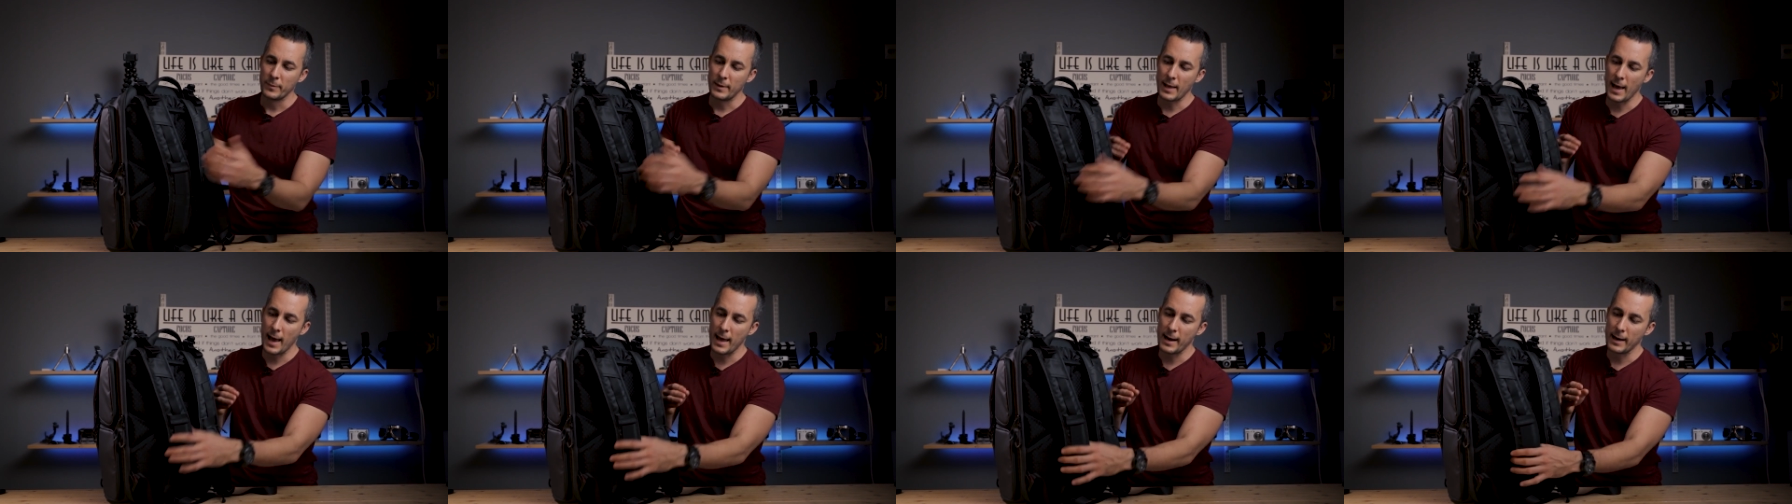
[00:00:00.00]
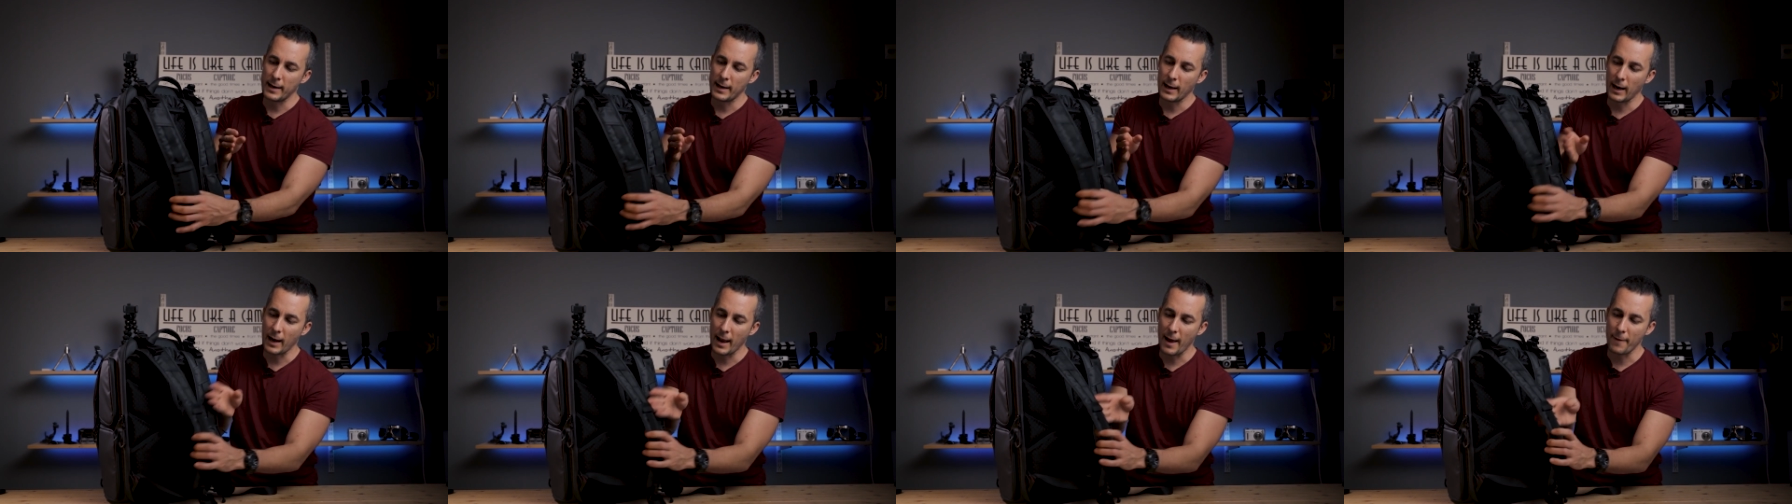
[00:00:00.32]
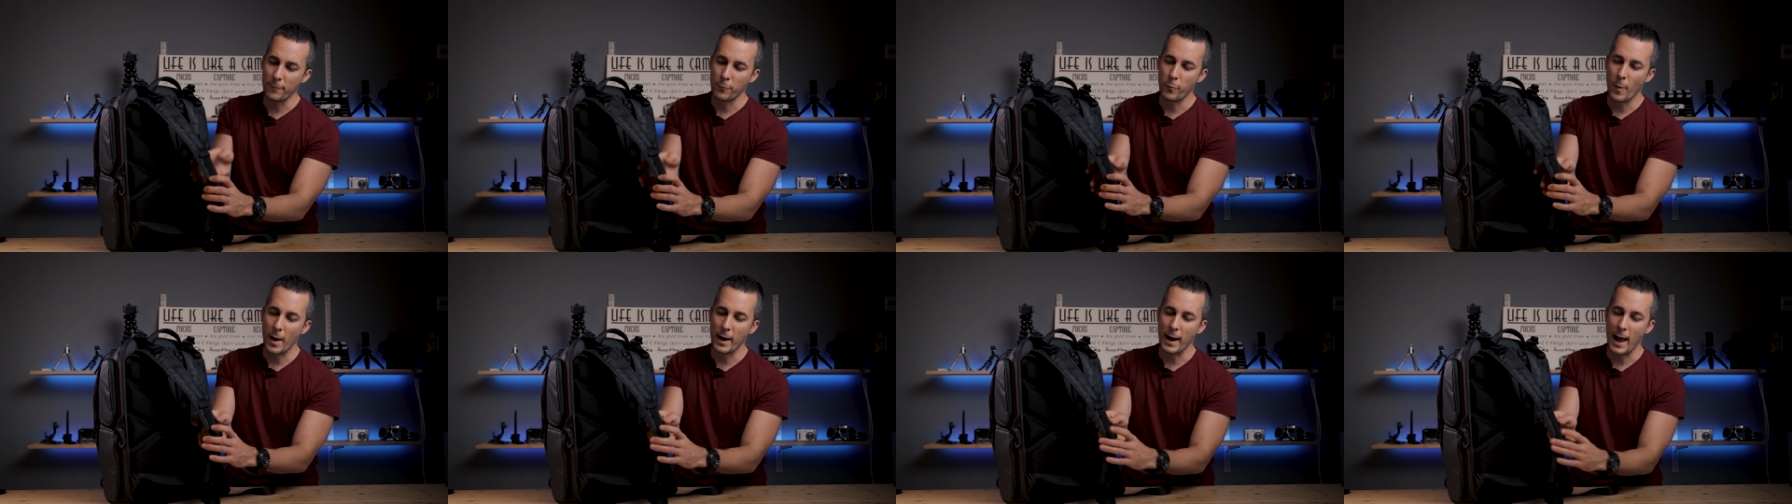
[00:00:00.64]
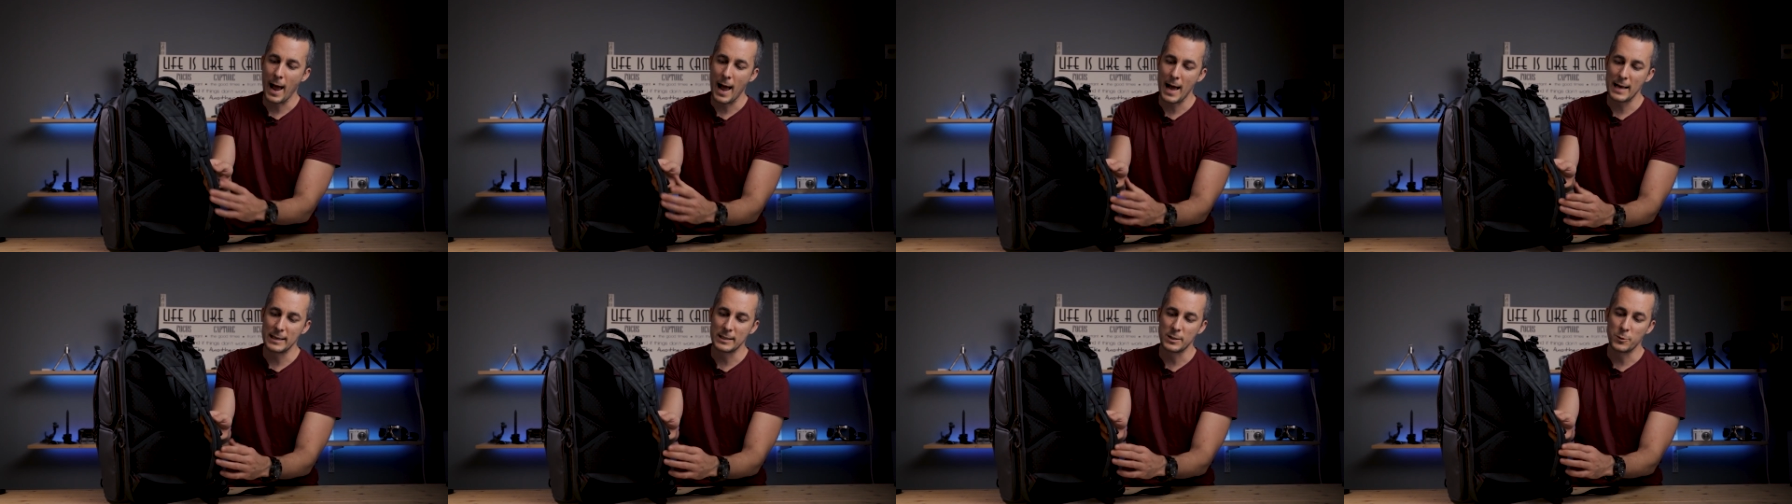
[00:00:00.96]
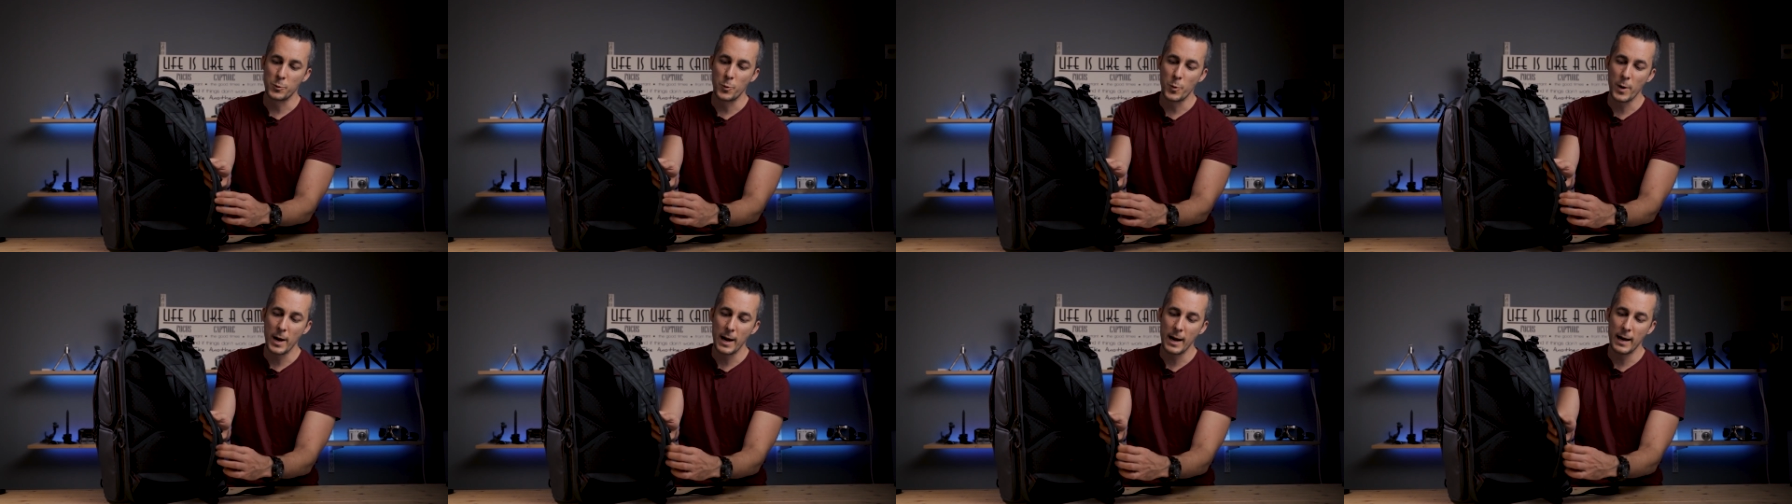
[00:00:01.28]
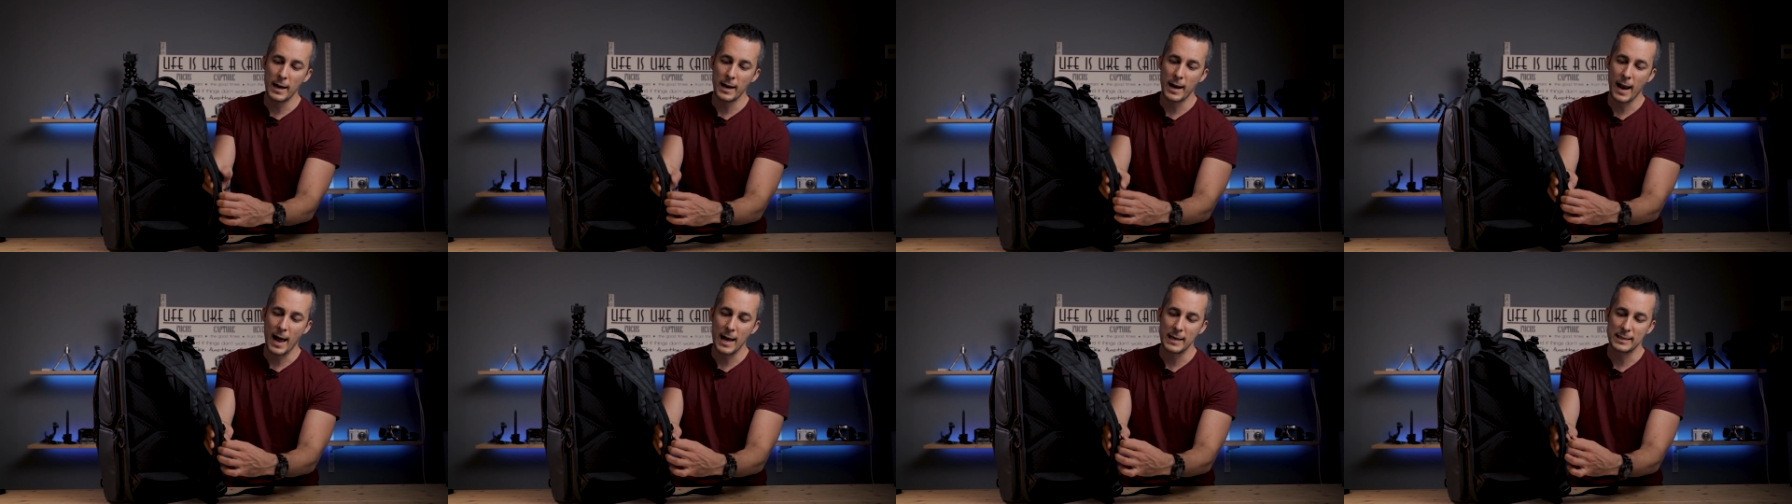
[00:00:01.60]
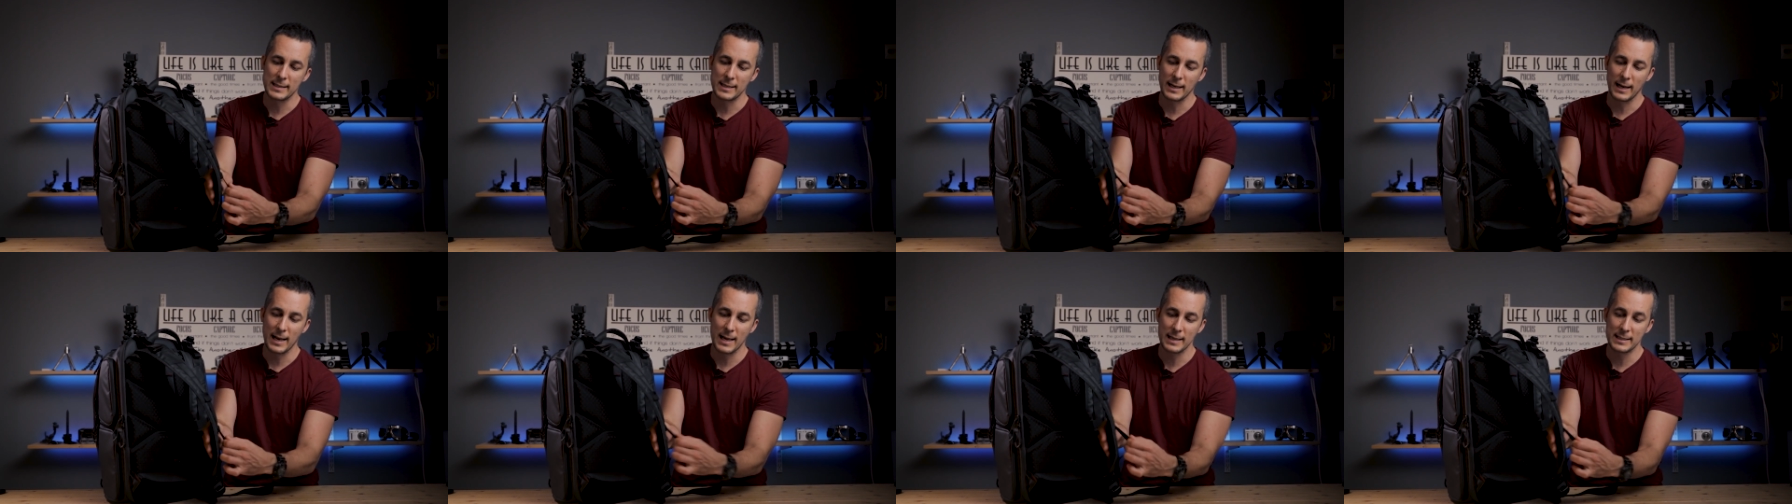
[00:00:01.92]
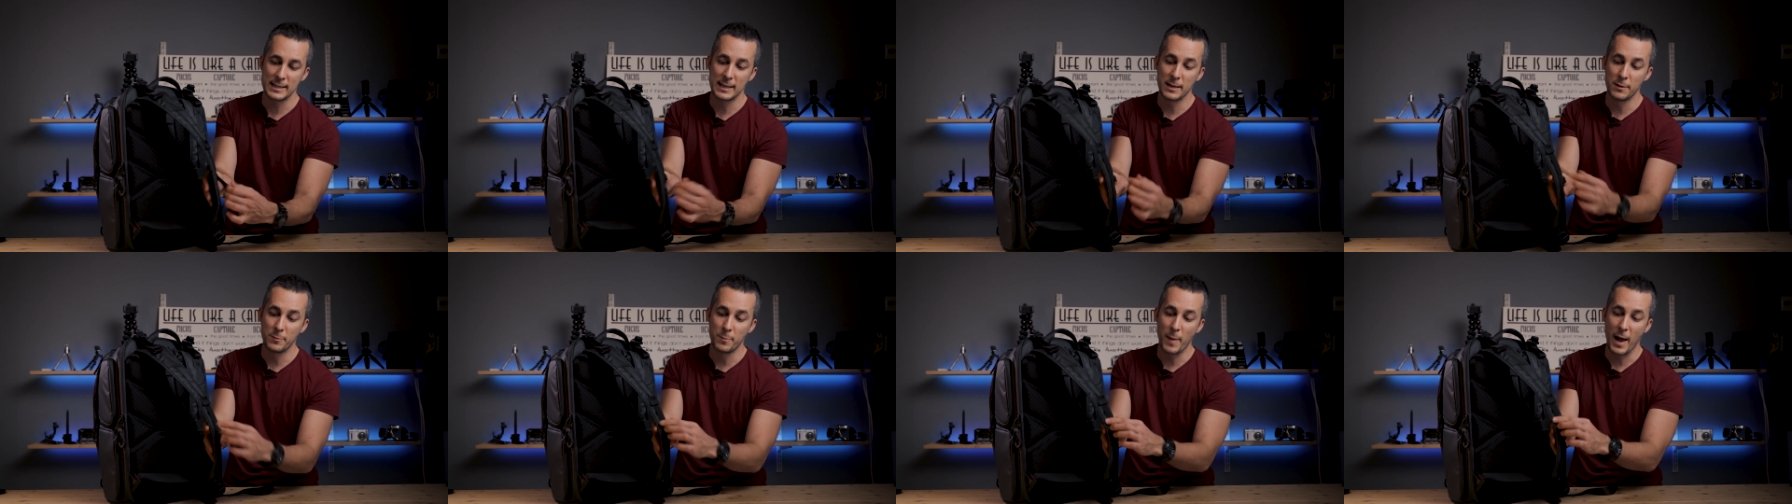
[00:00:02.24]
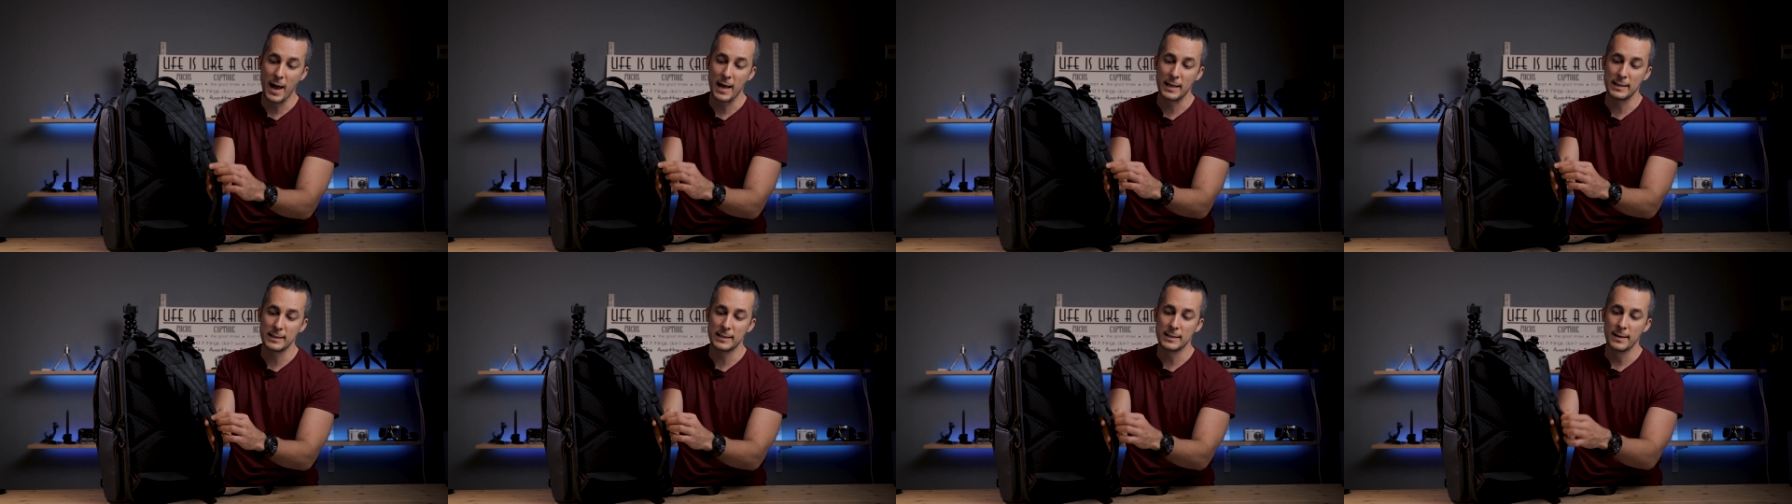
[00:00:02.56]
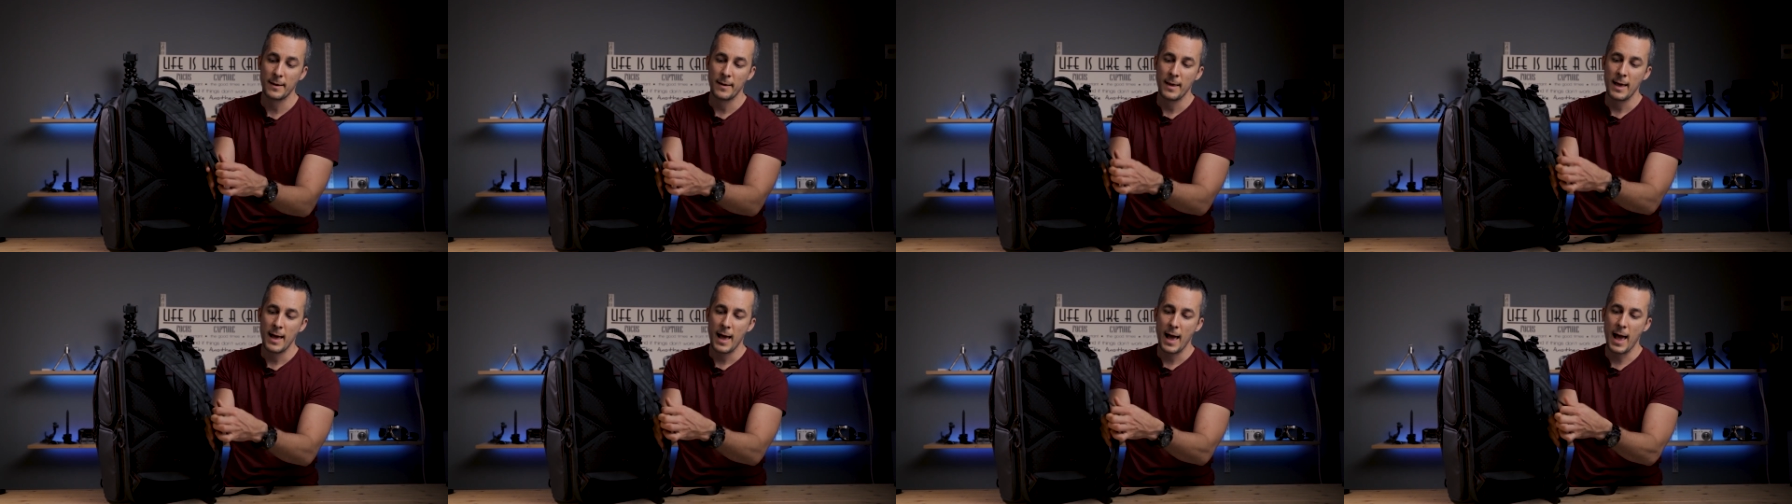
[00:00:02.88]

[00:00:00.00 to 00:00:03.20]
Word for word: Then the left one has really nice elastic bands